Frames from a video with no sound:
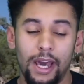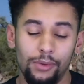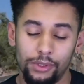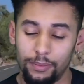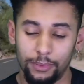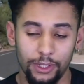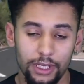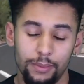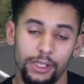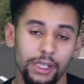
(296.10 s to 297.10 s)
power's
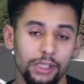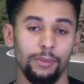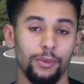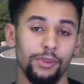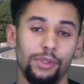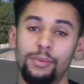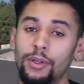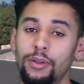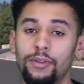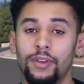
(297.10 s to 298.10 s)
completely predictable and
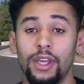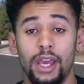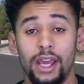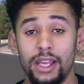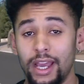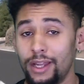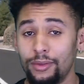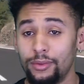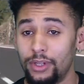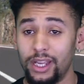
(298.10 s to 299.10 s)
smooth, and it
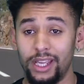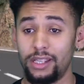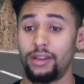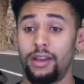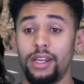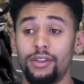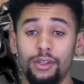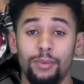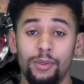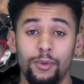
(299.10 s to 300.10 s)
handles like any
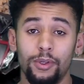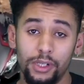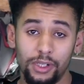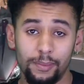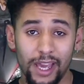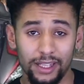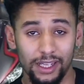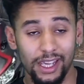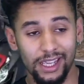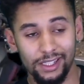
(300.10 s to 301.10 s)
super sport you'd
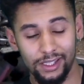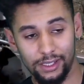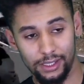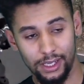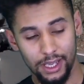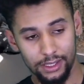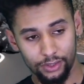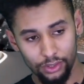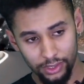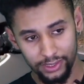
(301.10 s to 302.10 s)
expect.
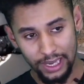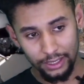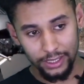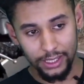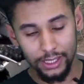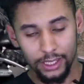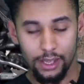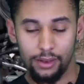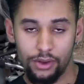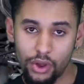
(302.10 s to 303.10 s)
It's not exactly
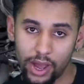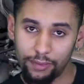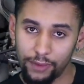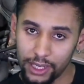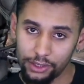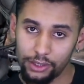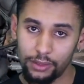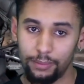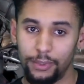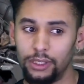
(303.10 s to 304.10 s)
knife edge,
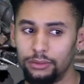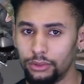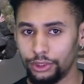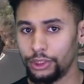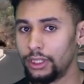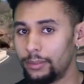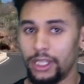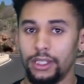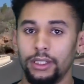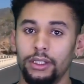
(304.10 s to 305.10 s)
but nor should it
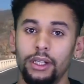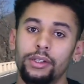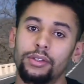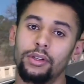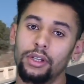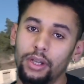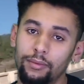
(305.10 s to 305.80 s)
be. You know, it's got the